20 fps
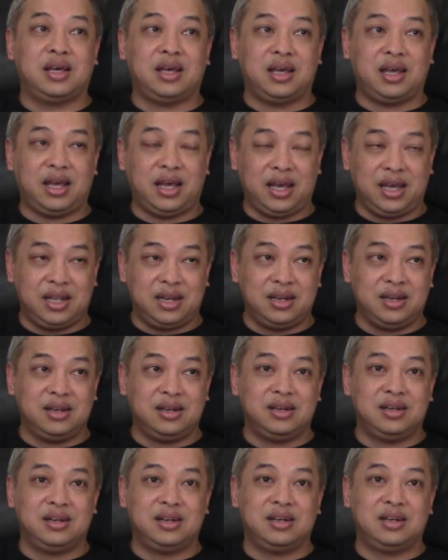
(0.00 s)
and
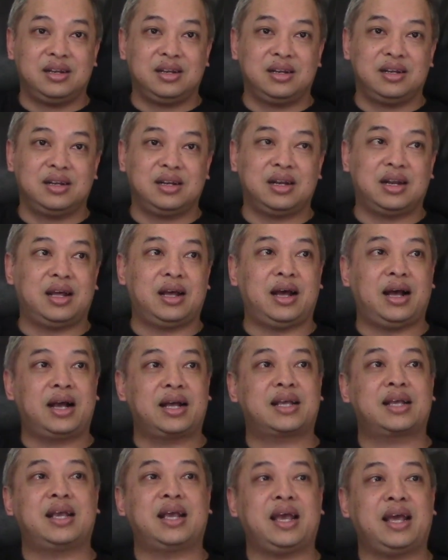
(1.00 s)
I
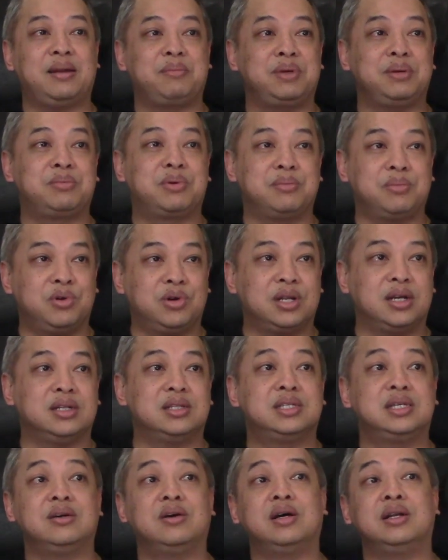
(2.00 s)
can't be promoted until